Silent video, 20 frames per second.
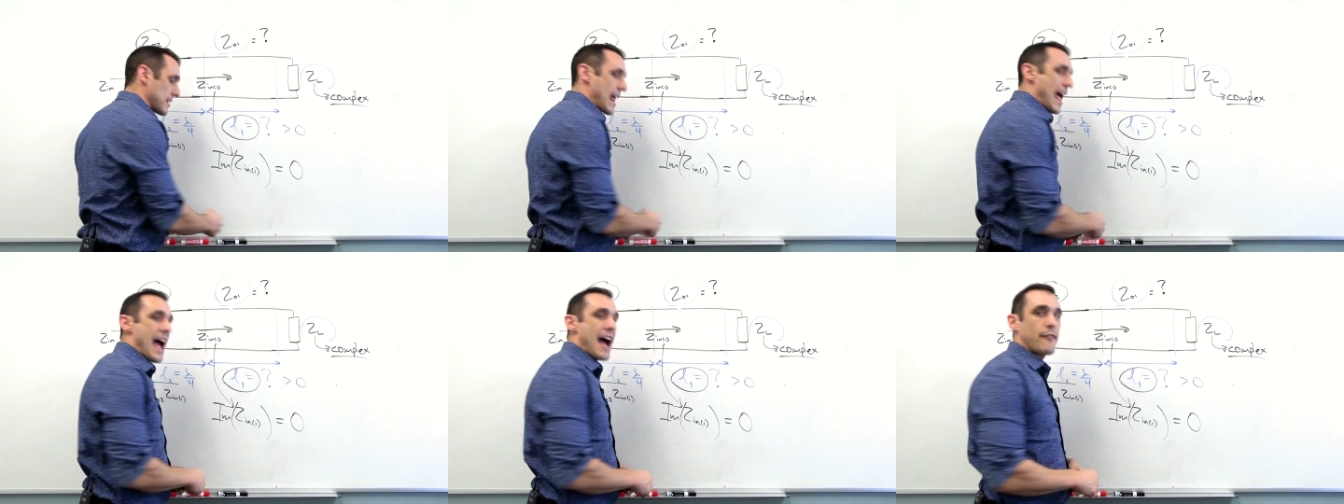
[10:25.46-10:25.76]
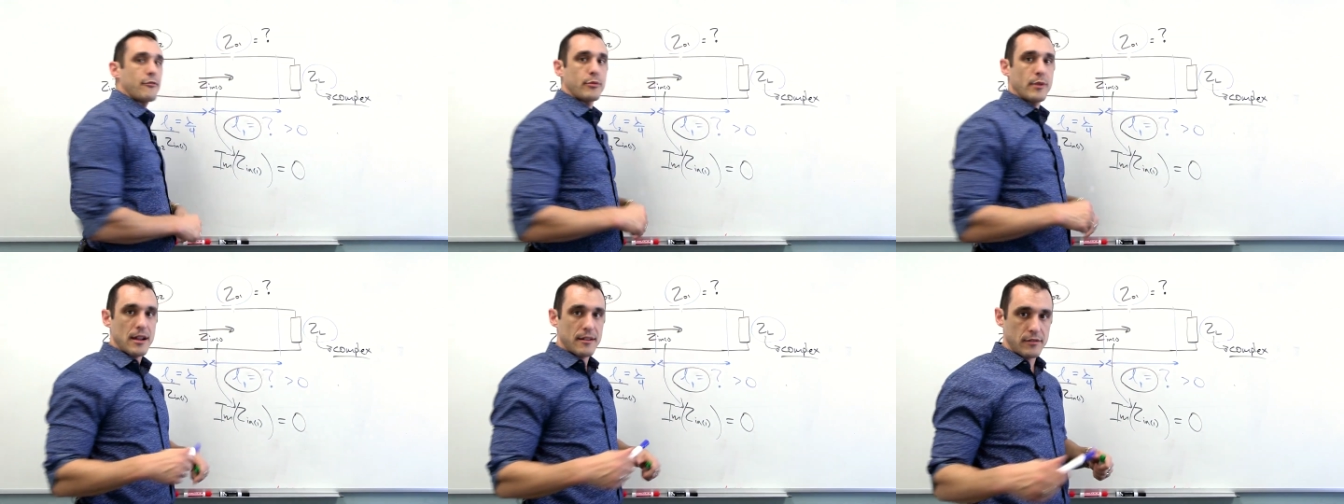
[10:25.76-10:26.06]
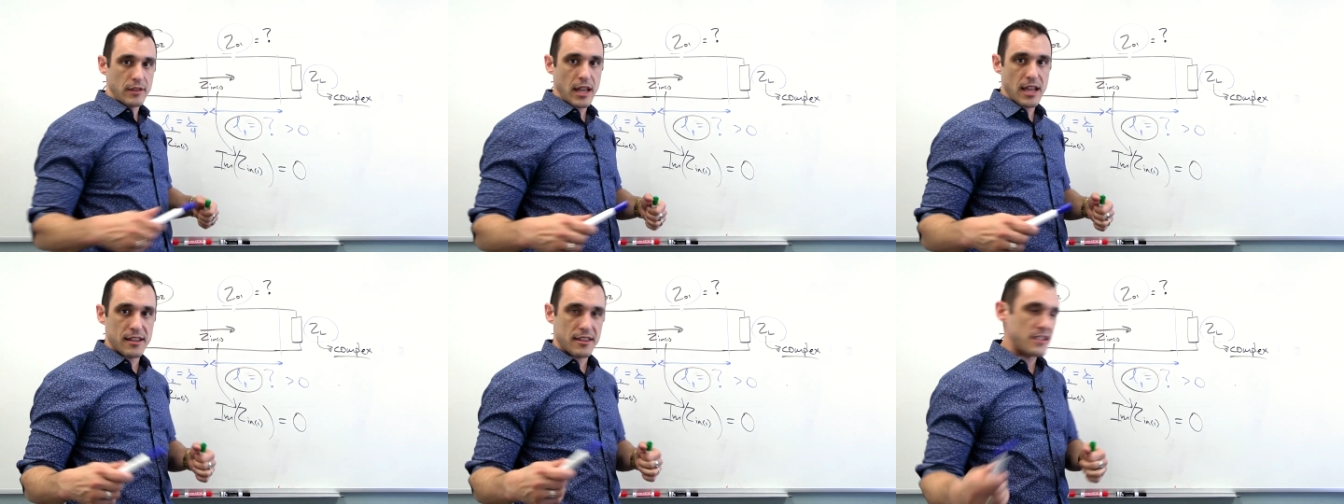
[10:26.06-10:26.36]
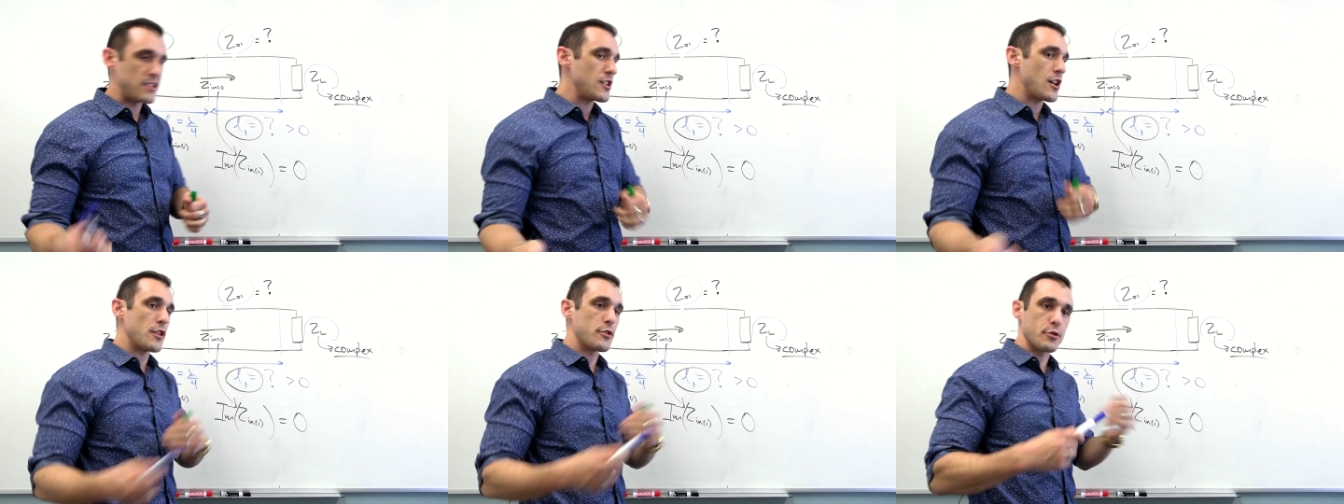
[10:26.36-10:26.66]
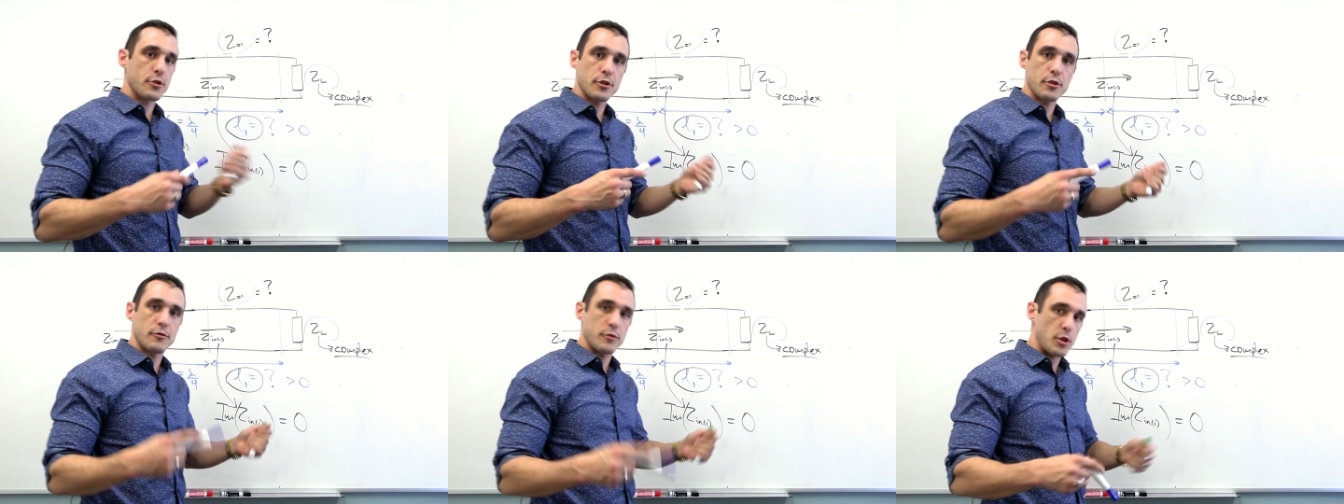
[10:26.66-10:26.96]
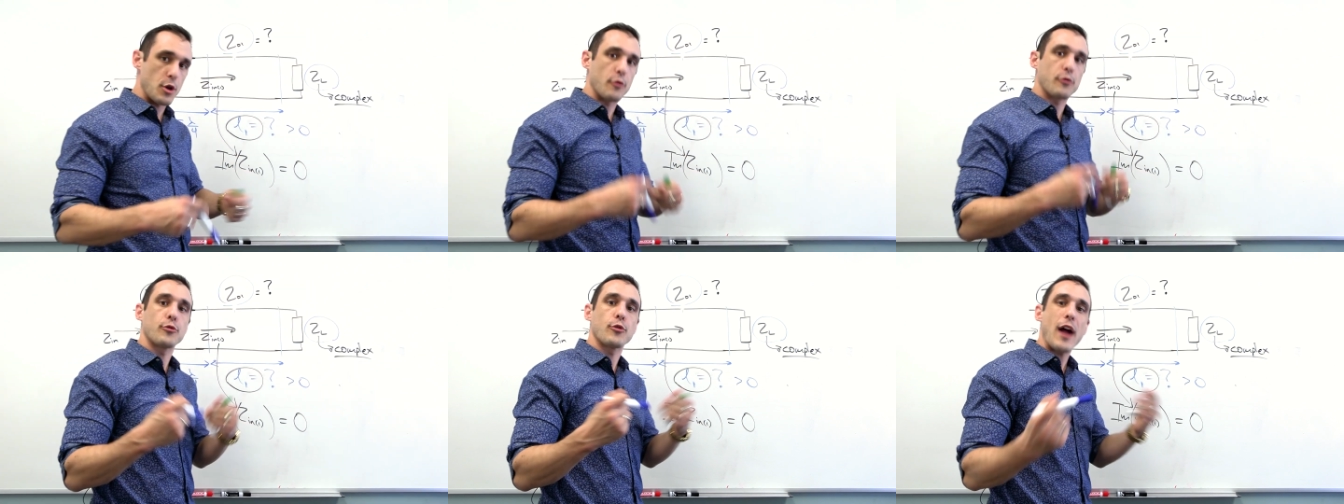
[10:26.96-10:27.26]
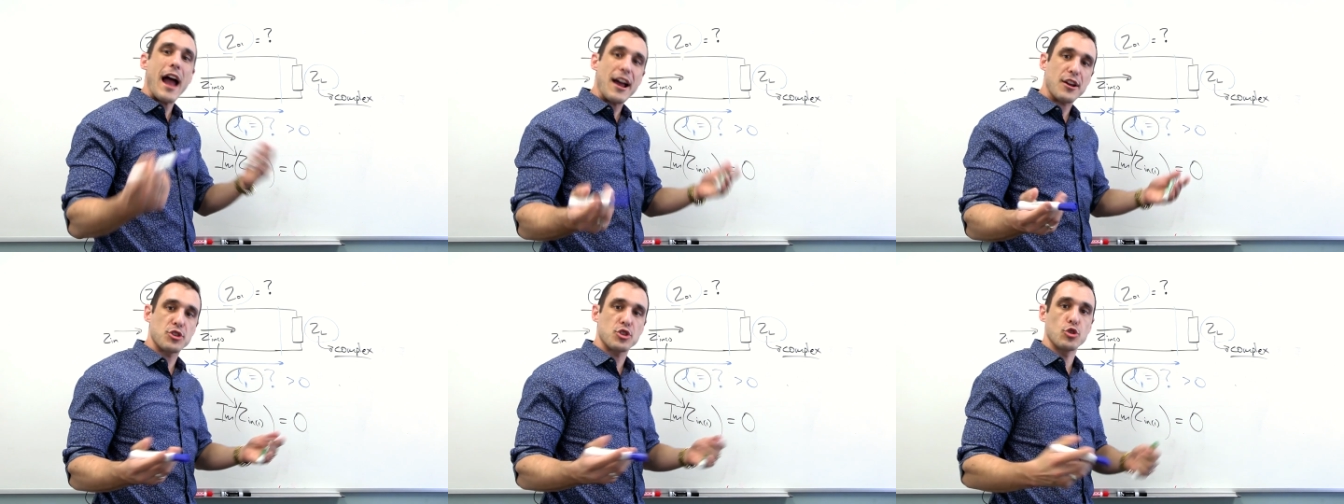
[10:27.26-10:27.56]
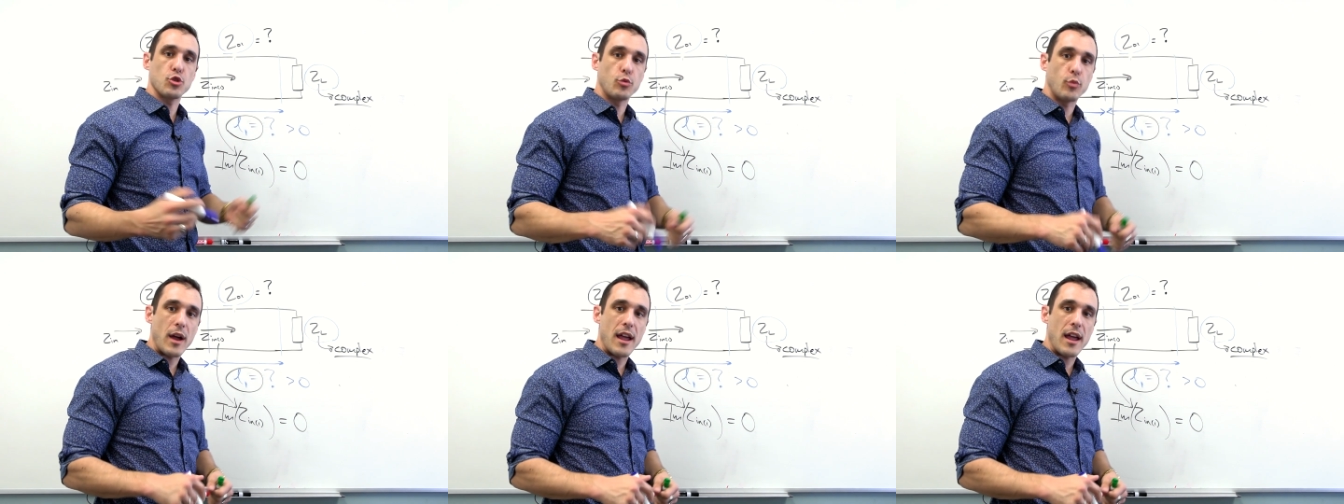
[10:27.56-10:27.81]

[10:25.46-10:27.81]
and half wavelength and other you know fractional